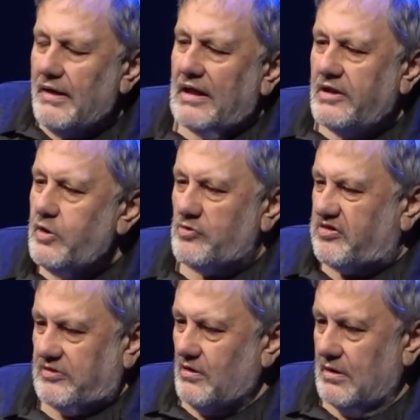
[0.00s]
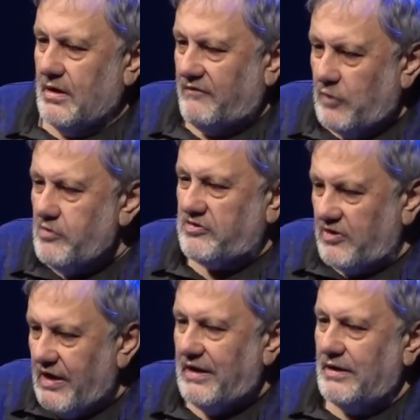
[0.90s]
illusion,
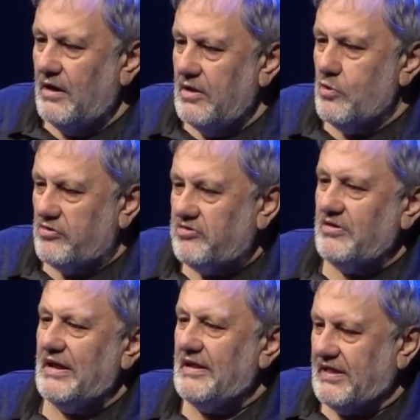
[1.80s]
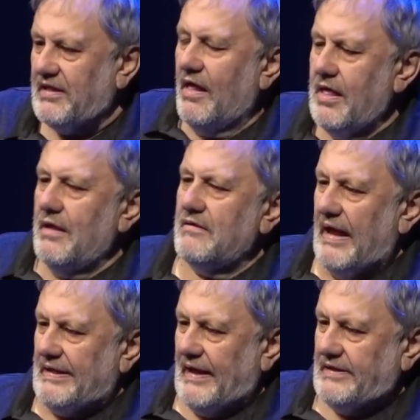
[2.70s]
revolutionary illusion is
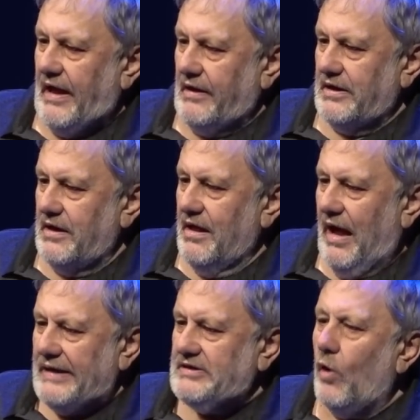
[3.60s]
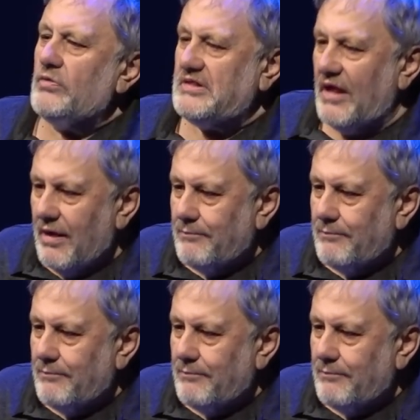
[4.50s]
necessary. I don't